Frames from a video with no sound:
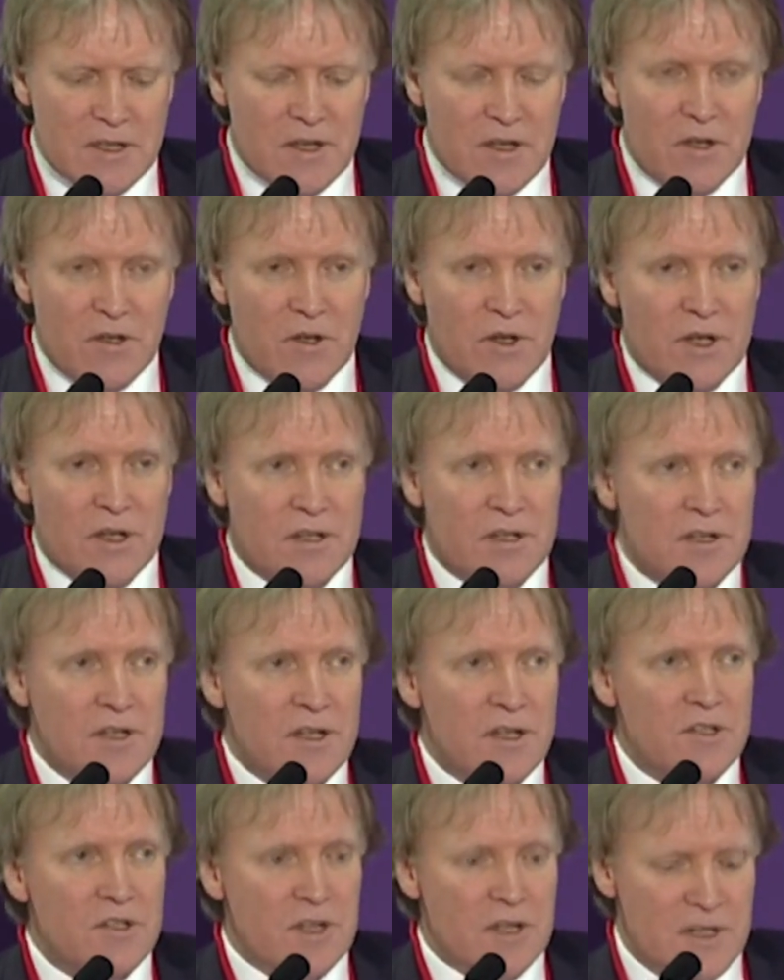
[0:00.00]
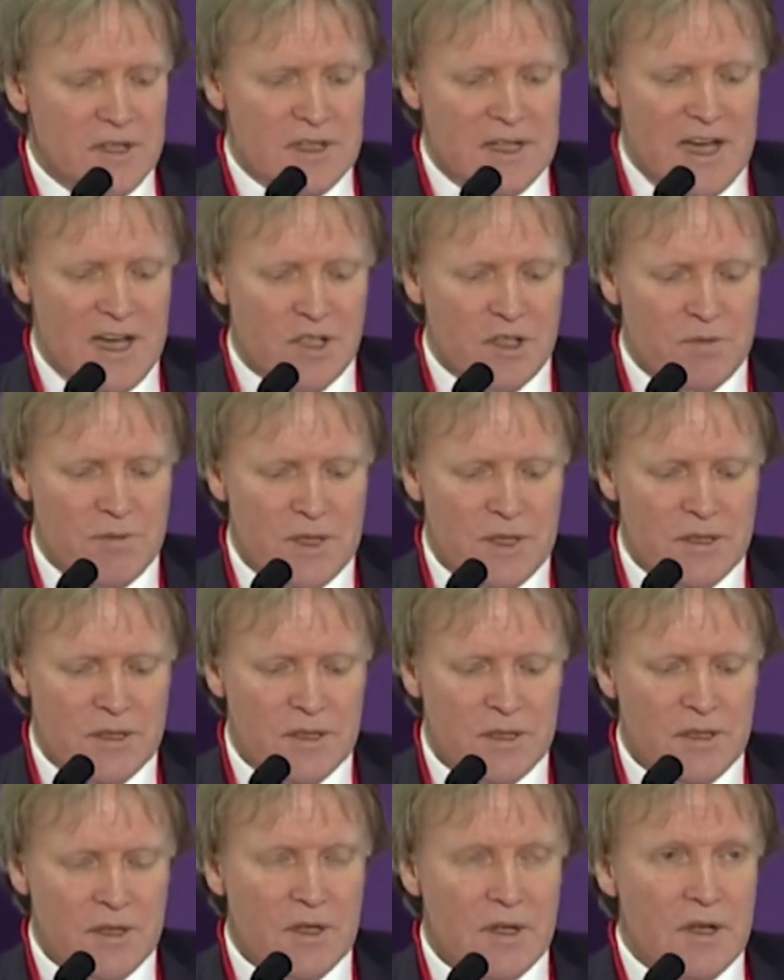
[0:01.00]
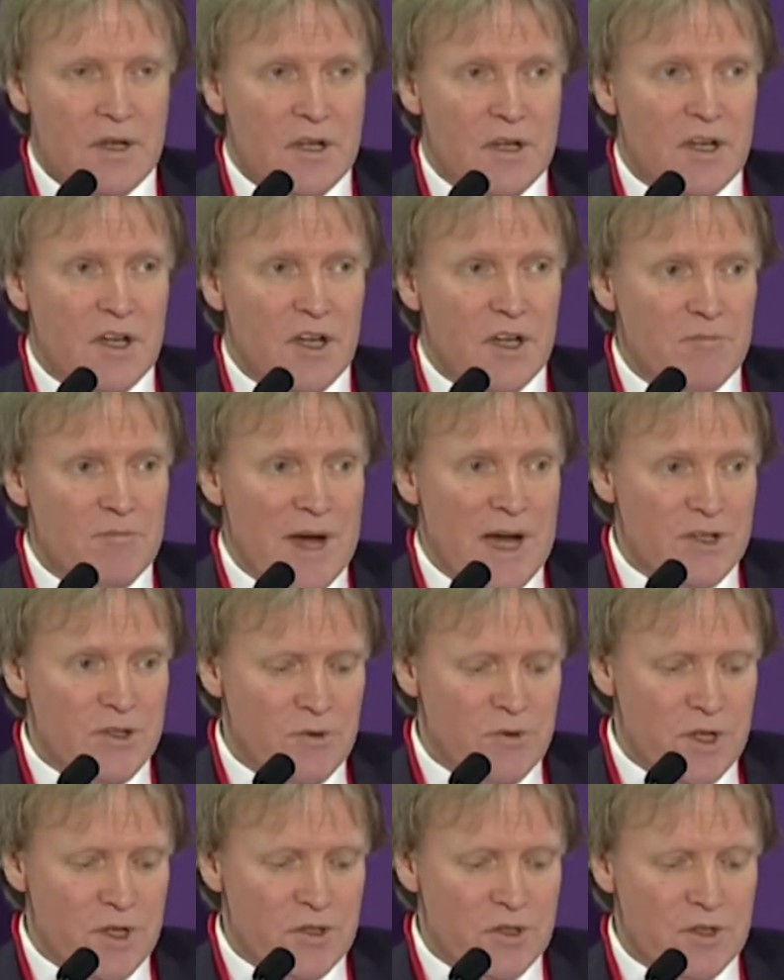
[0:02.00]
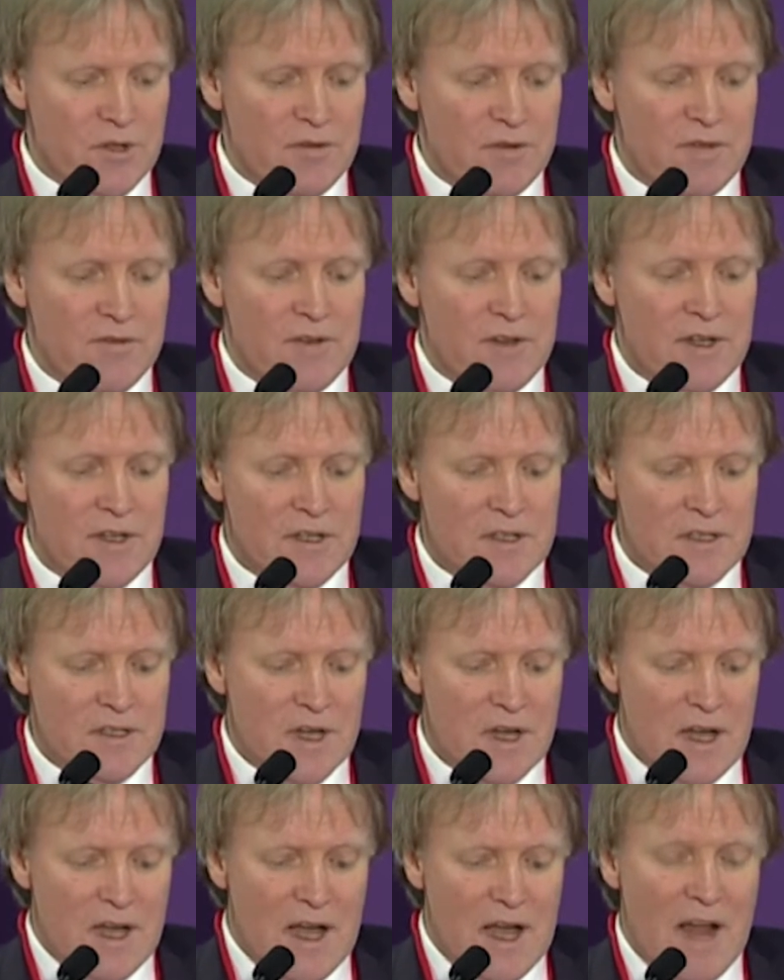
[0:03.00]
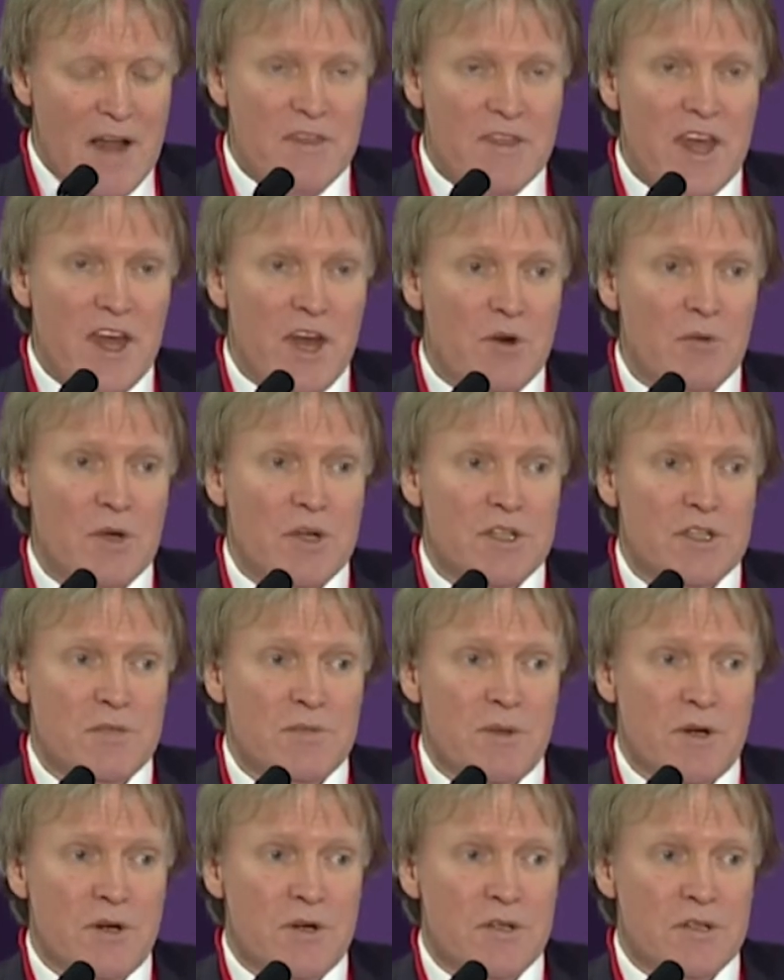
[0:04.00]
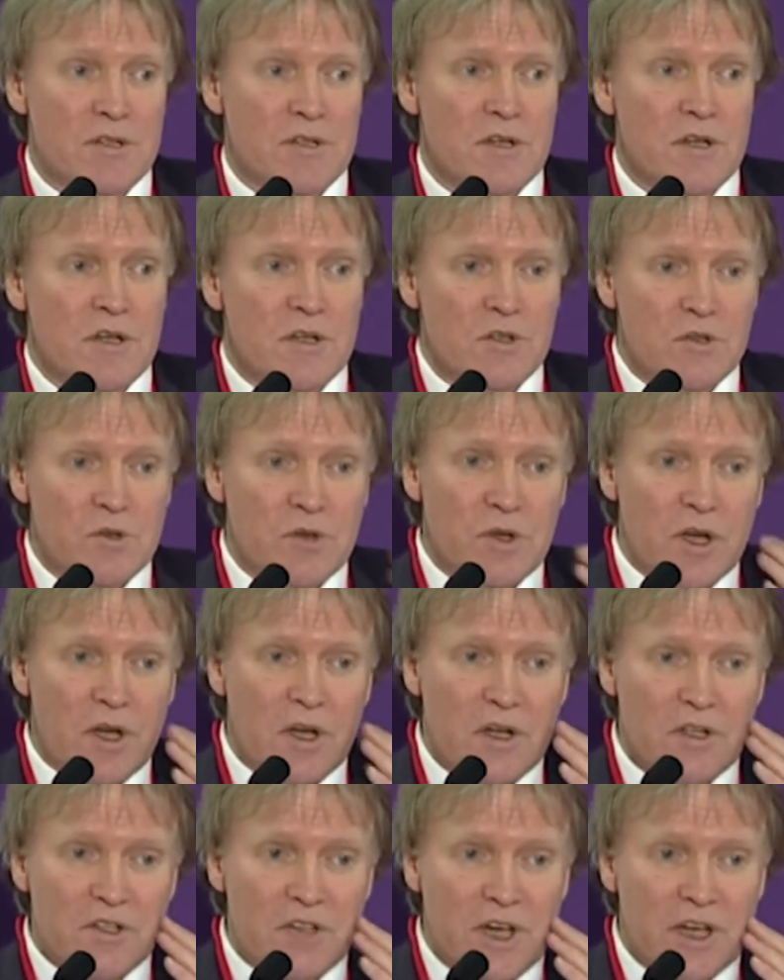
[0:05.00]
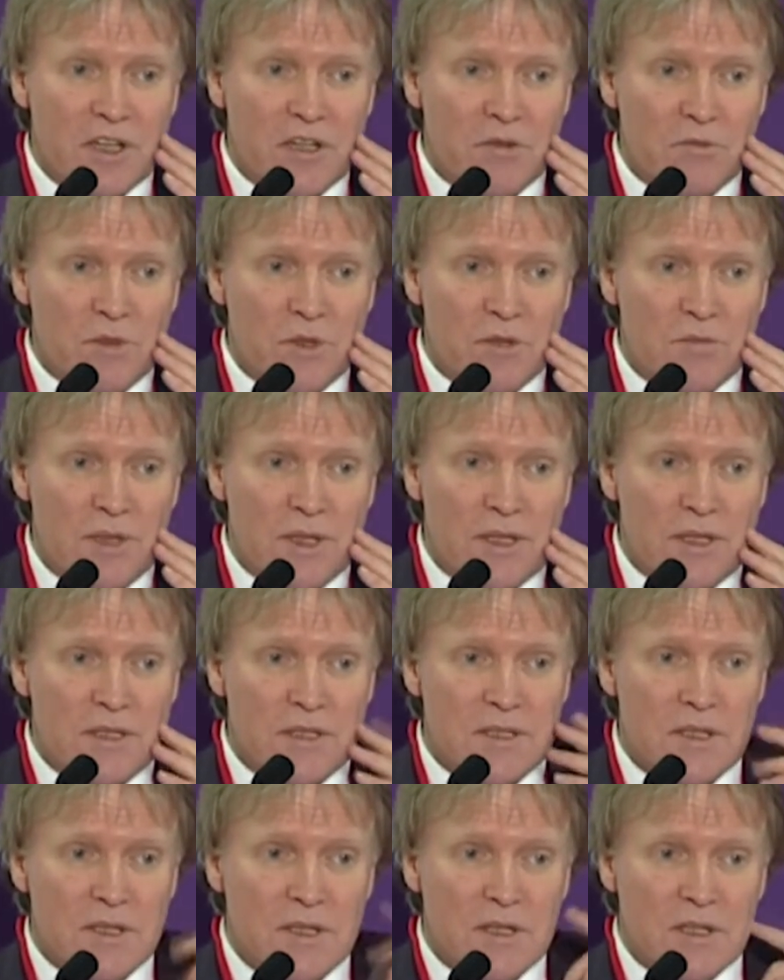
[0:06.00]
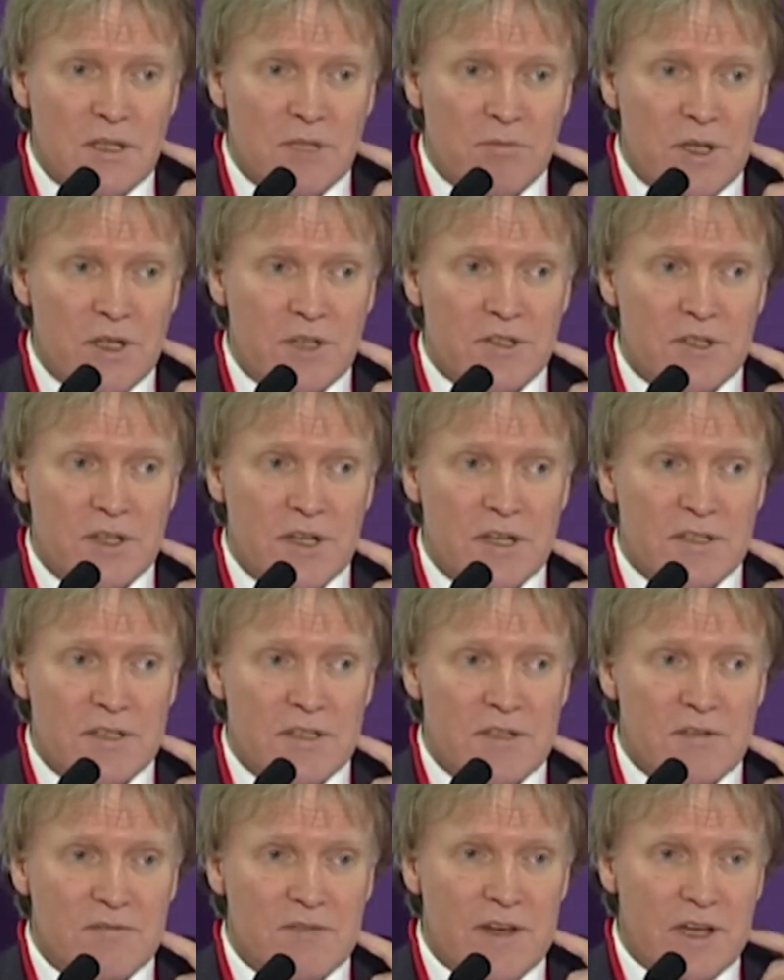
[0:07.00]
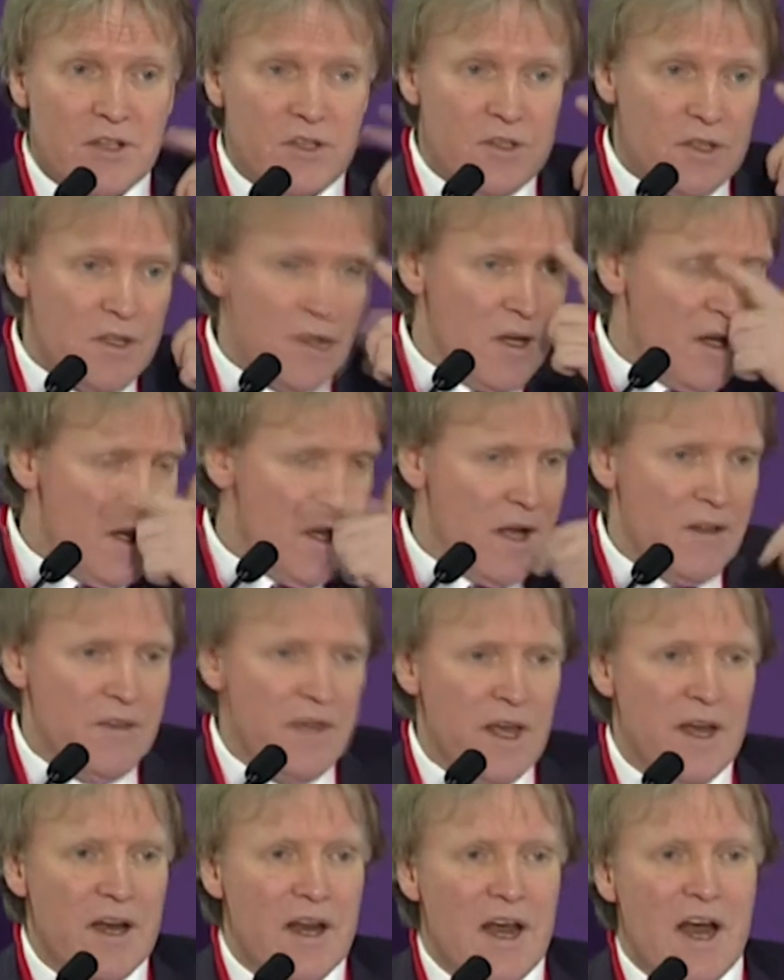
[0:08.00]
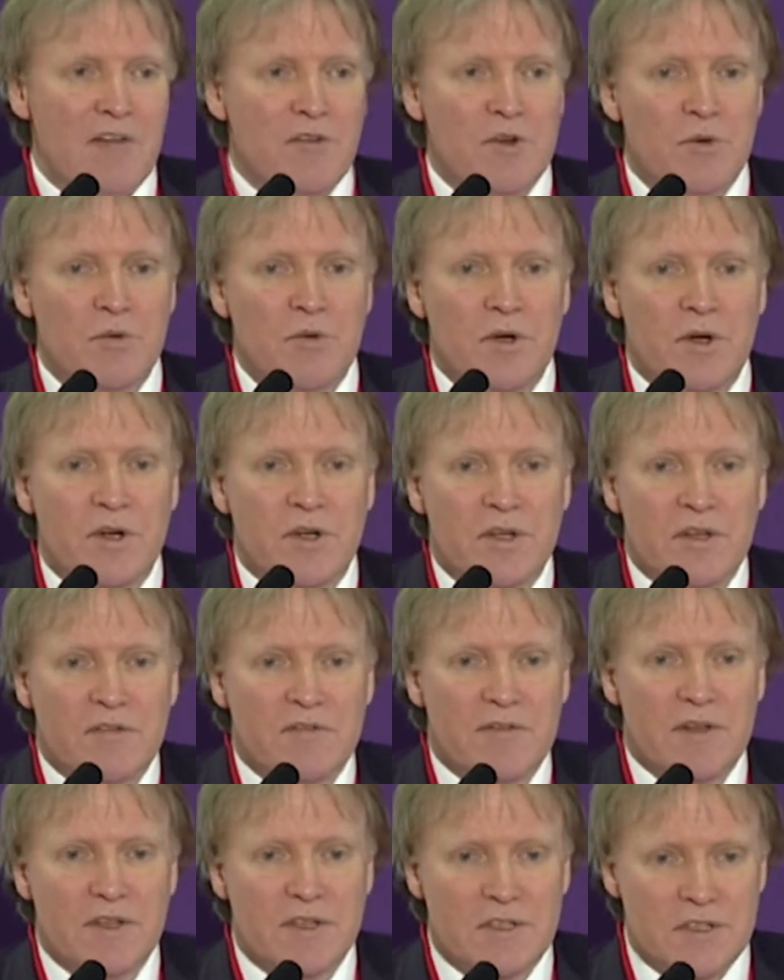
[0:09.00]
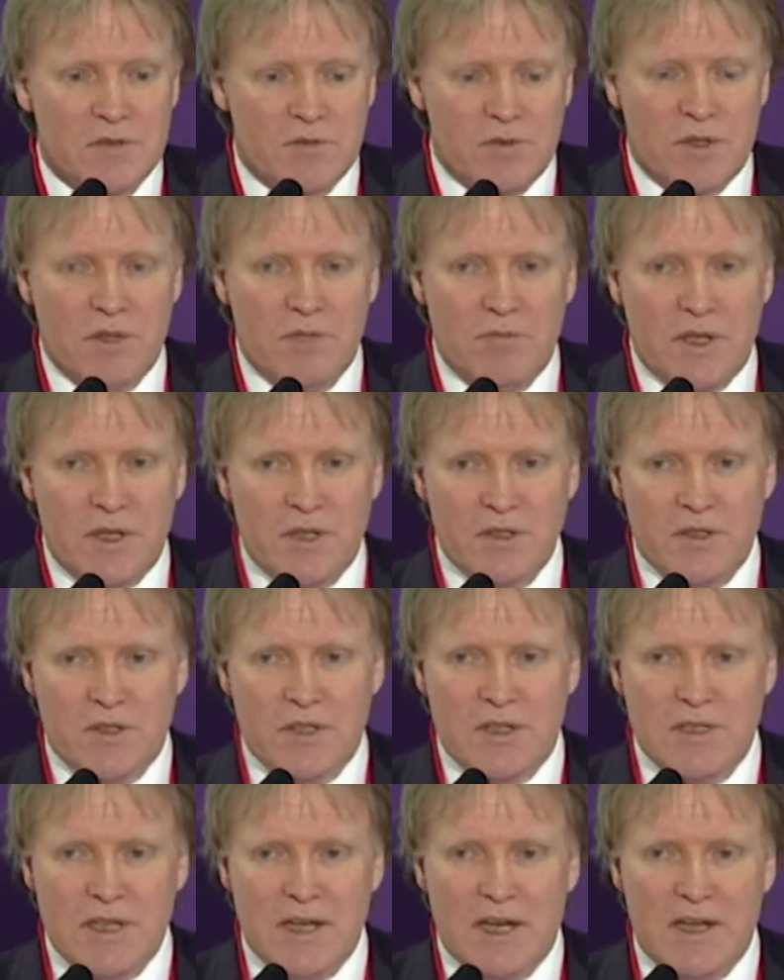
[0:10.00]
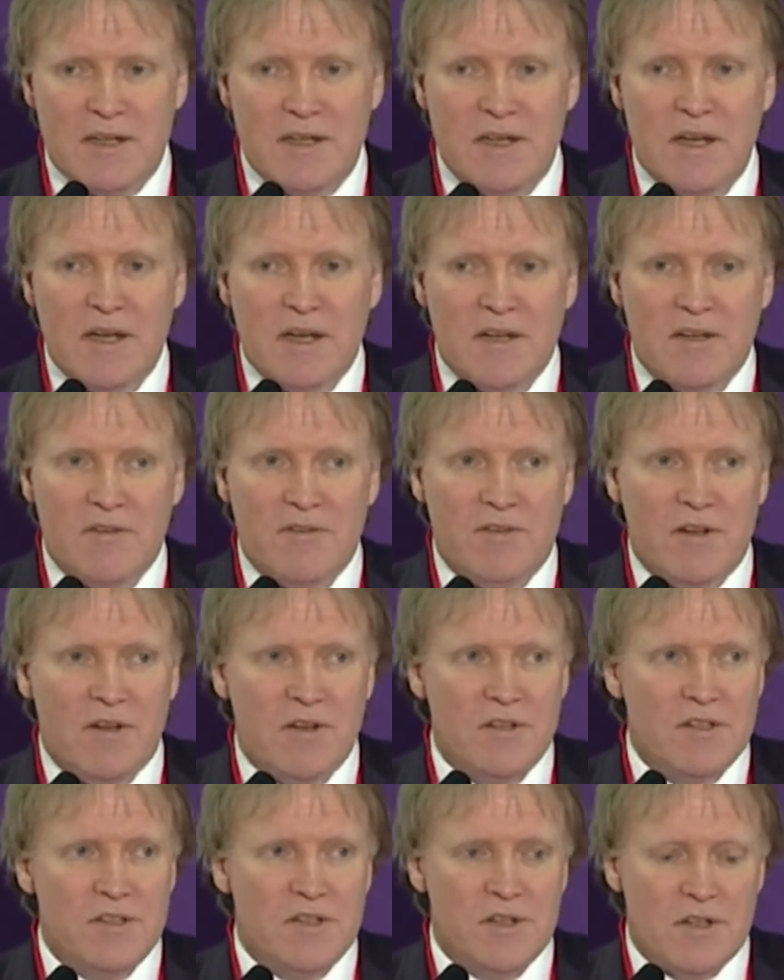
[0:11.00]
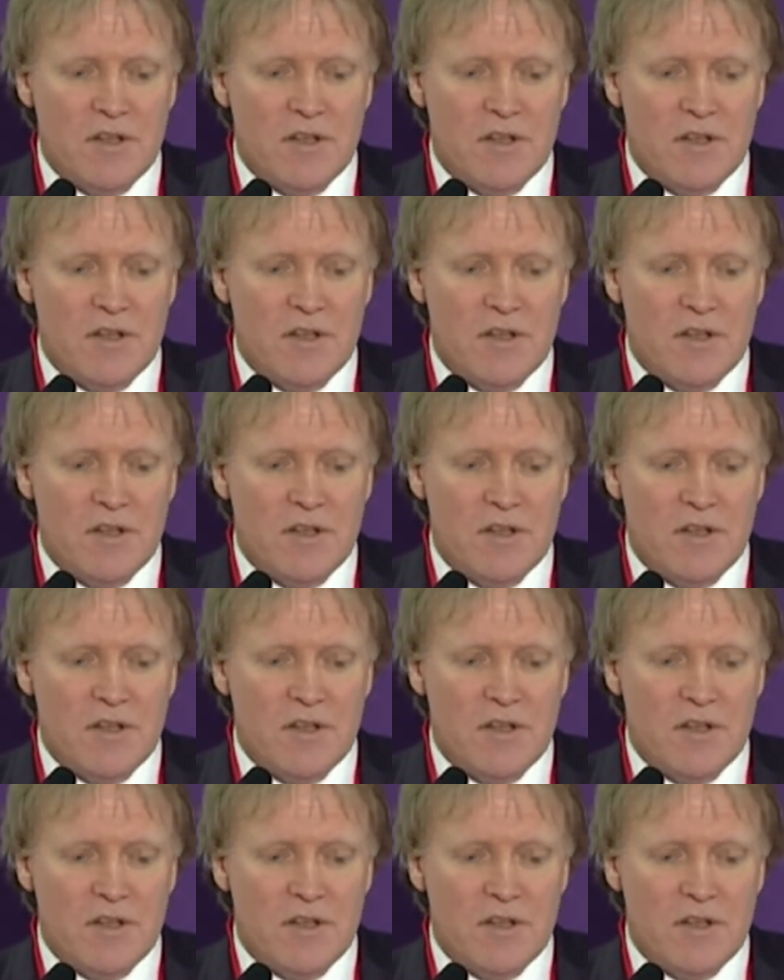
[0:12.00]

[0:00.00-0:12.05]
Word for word: You get an initial attachment, you get maturation of the phase, and then it will disperse. So you can inject in one place, the patient gets an infection, and then everywhere in the face where the patient has had the fillers,